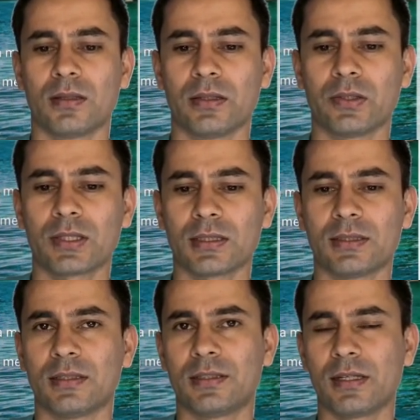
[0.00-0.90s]
You can
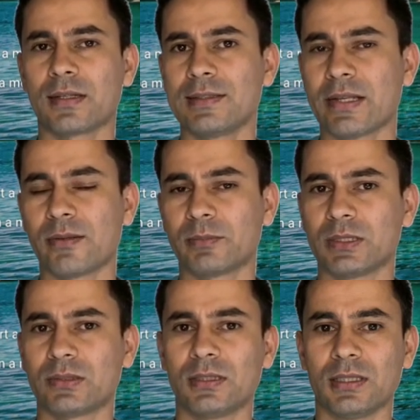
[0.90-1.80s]
directly jump
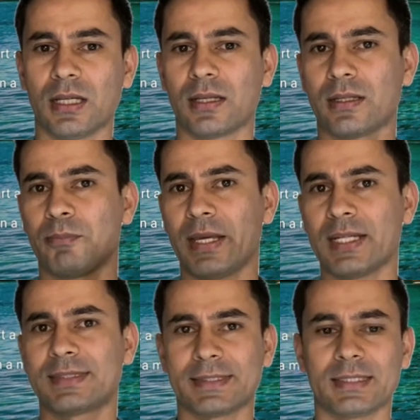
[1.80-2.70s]
into the
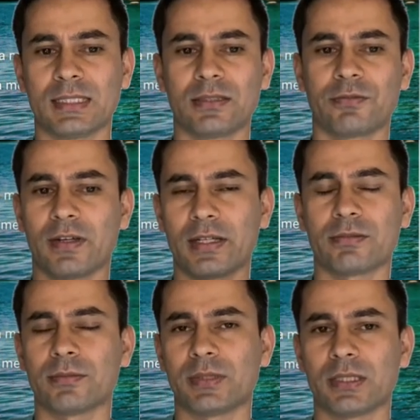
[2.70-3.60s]
main setting right
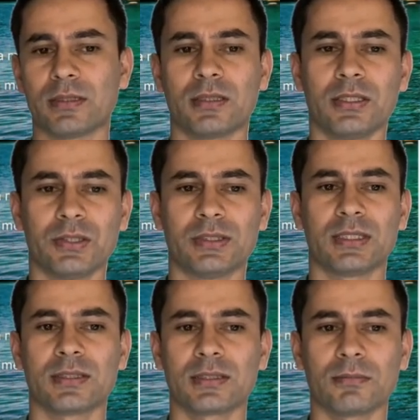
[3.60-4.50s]
from there using
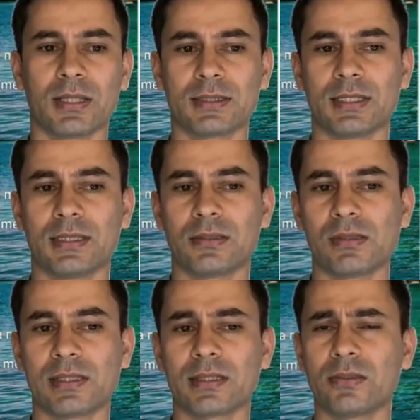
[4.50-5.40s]
customize, and it will
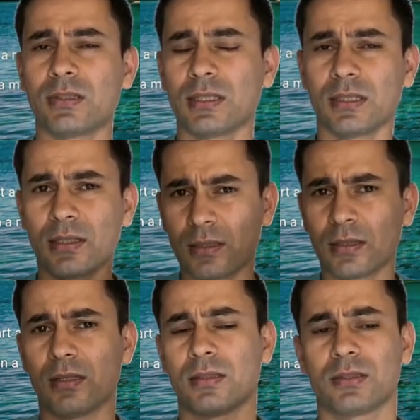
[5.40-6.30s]
take you
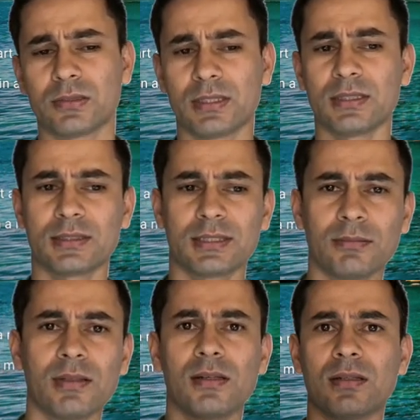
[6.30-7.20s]
to the
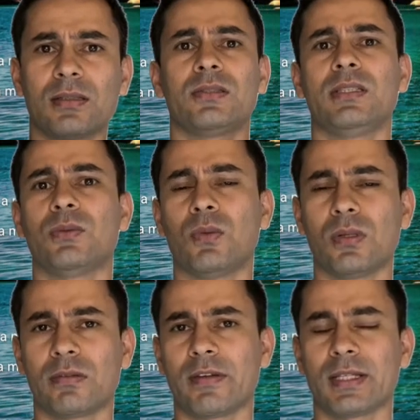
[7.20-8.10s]
similar to the
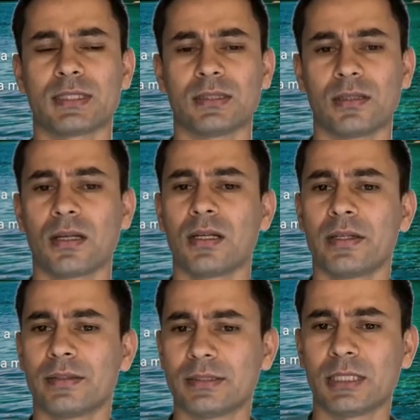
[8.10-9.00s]
old-fashioned
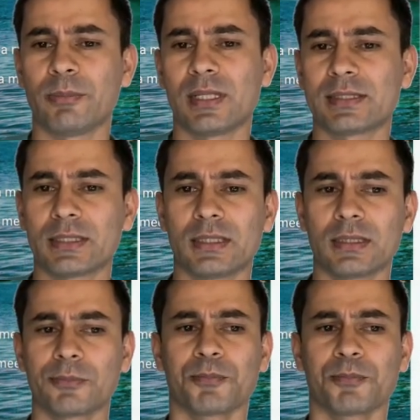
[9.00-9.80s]
Gmail setting.